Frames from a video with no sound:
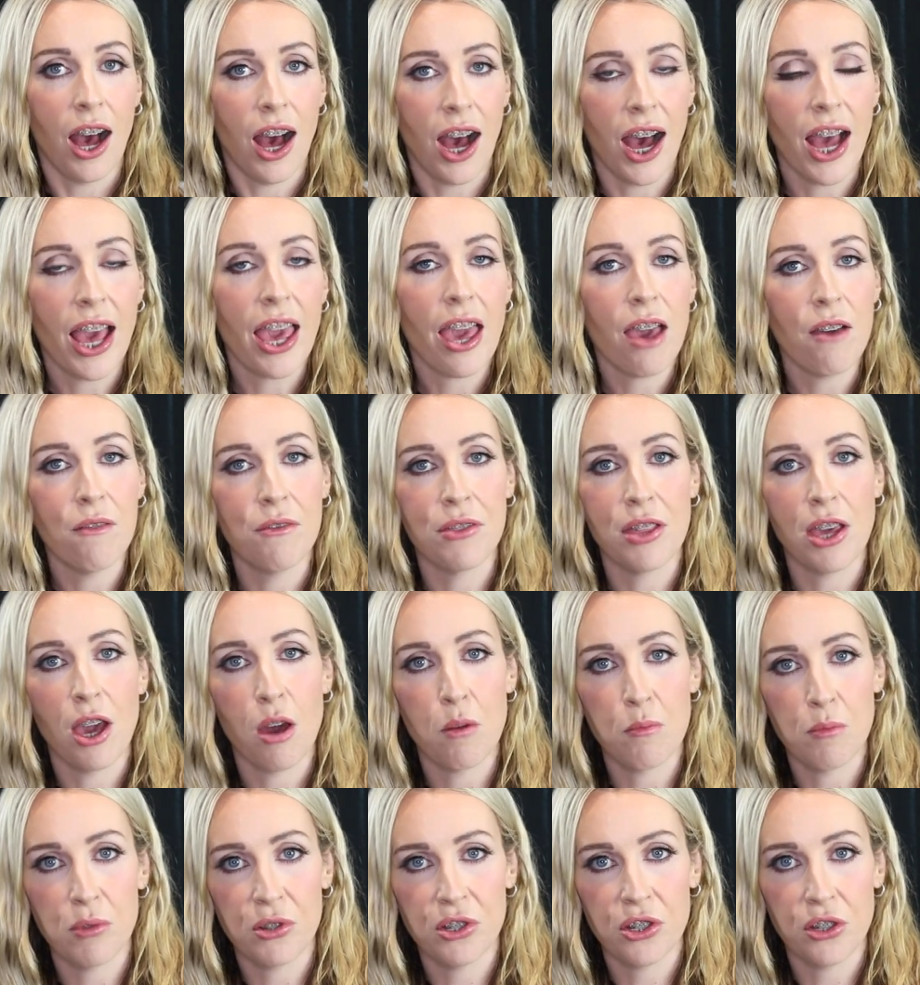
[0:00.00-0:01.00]
I have the
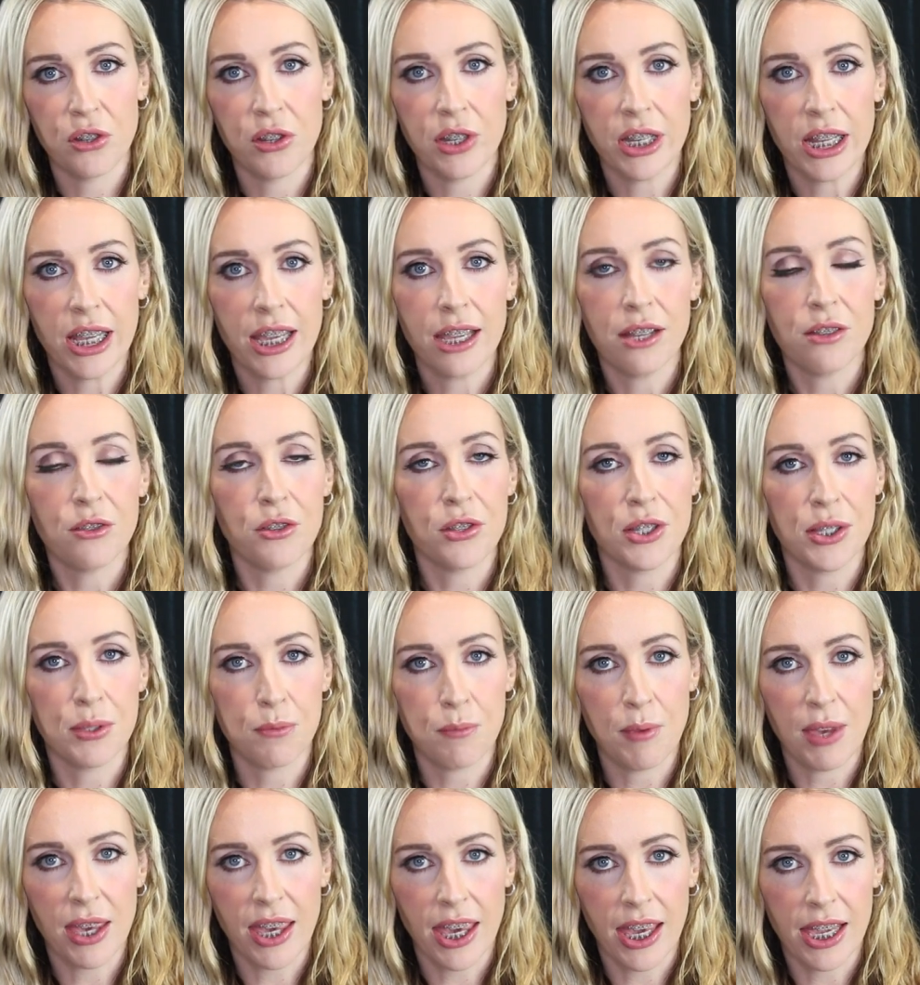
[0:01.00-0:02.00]
opportunity to
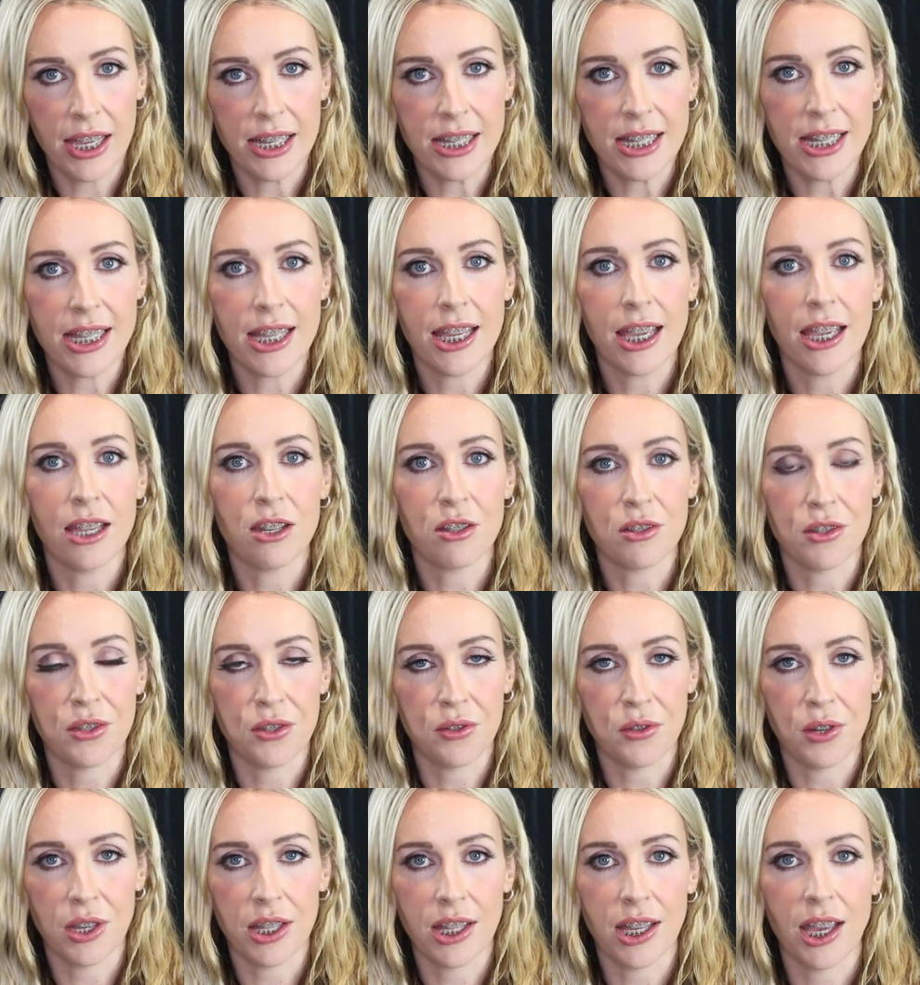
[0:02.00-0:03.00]
speak Hindi in
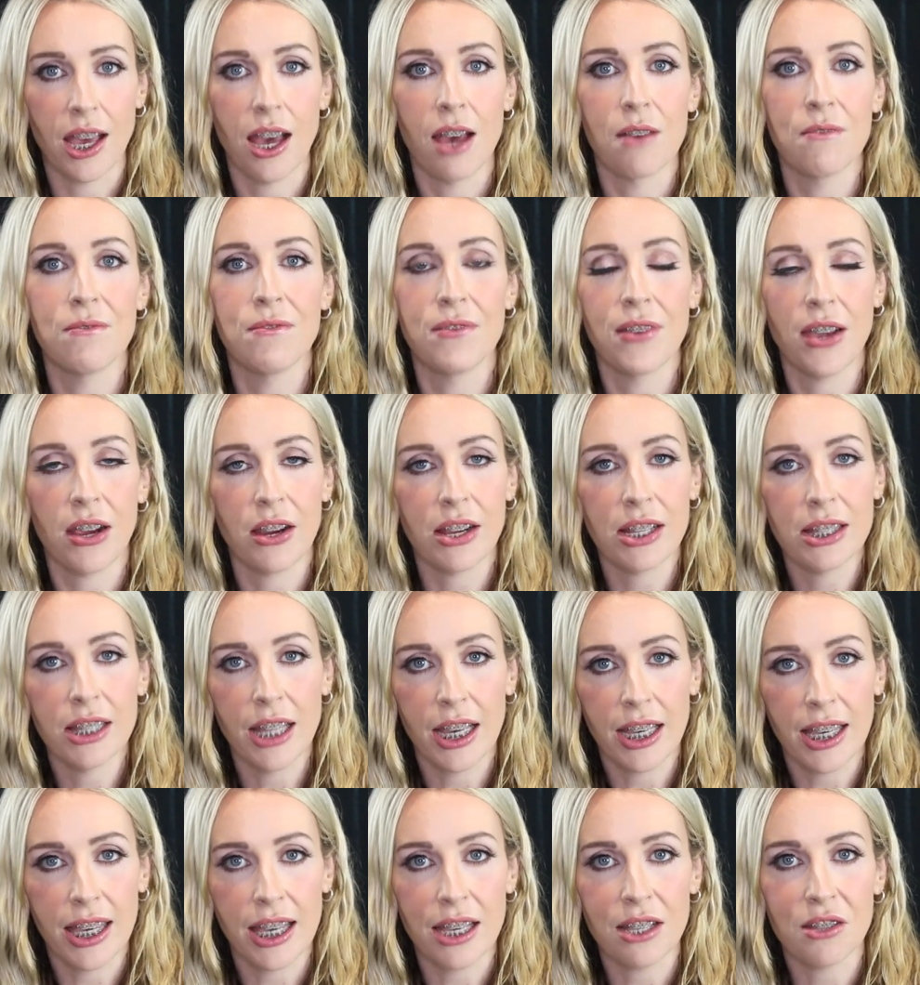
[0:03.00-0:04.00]
Australia. I'm very
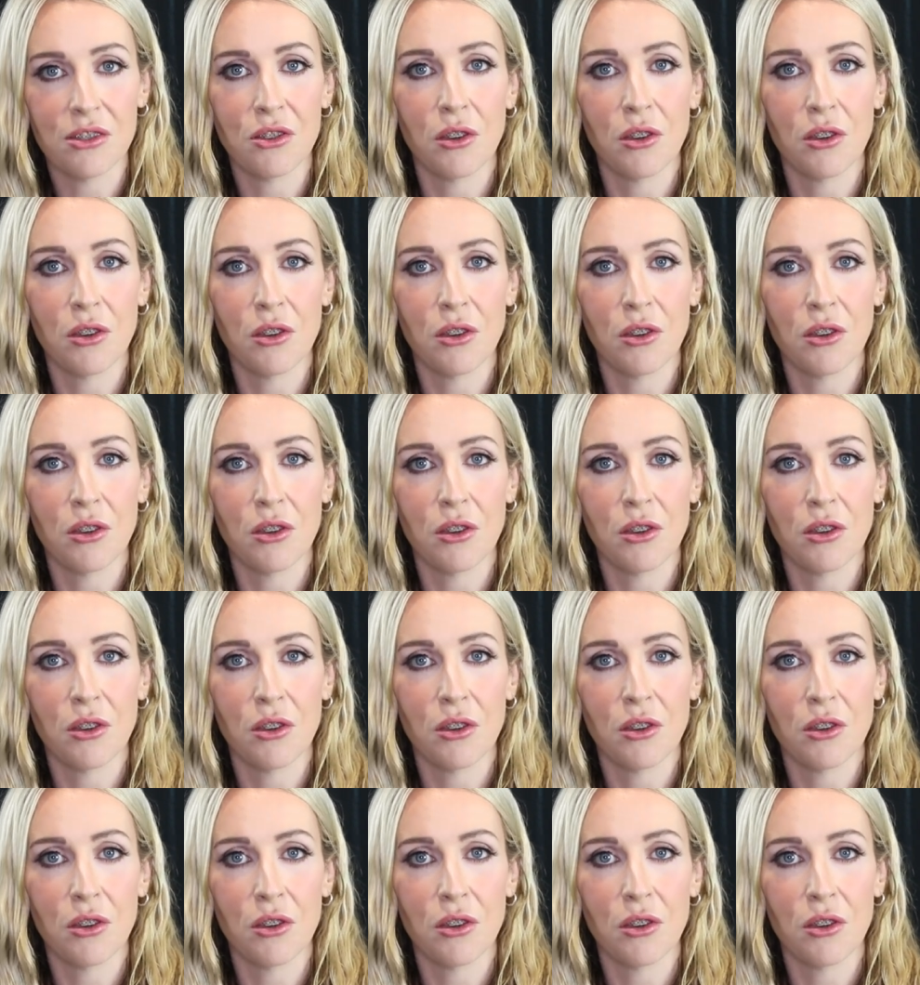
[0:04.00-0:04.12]
lucky.